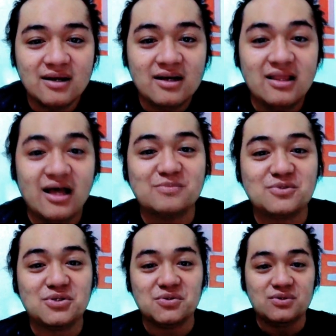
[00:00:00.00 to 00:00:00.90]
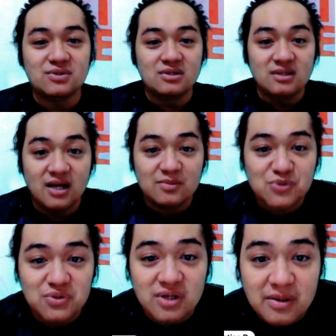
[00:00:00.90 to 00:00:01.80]
Love
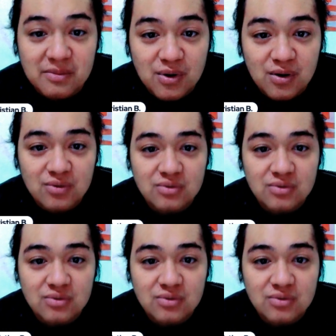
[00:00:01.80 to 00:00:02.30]
through the rainbow.